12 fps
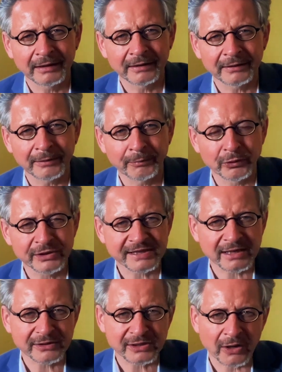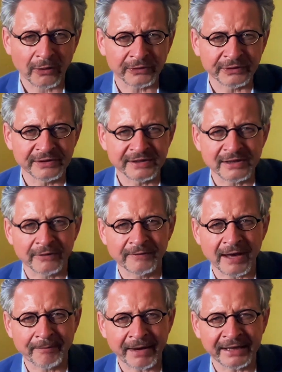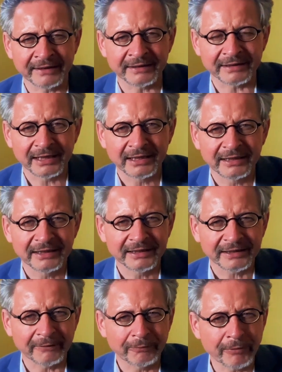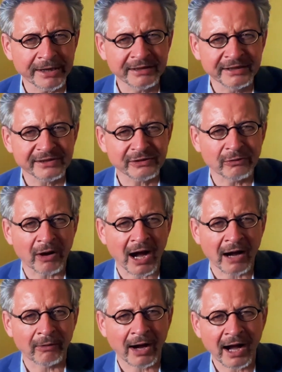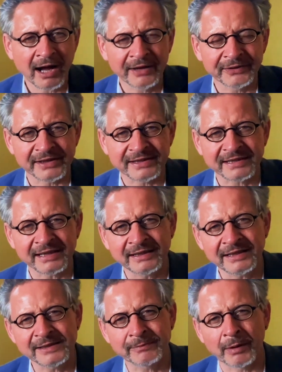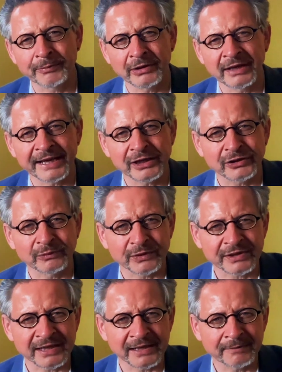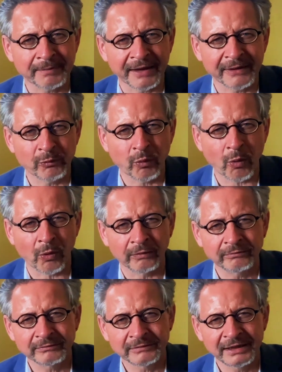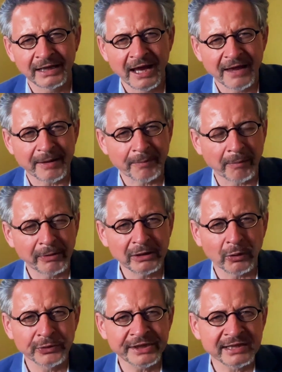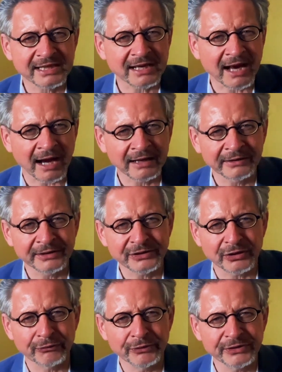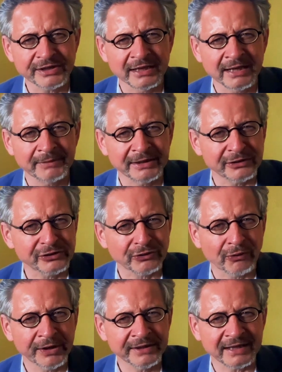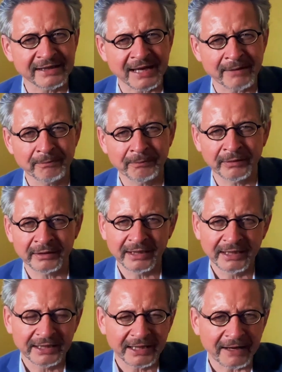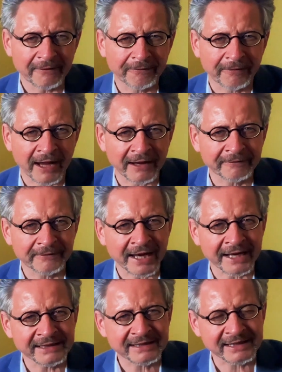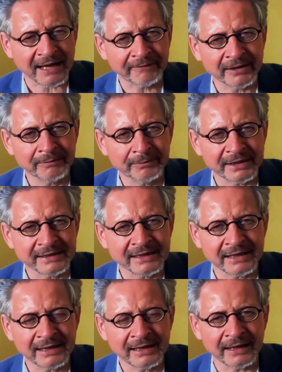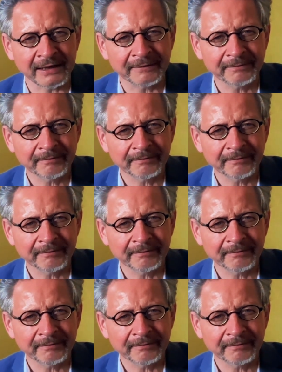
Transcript: The book's songs of lament give witness to how hard the city's population was hit by the war. The Babylonians conquered Jerusalem and destroyed the temple in 597 BCE.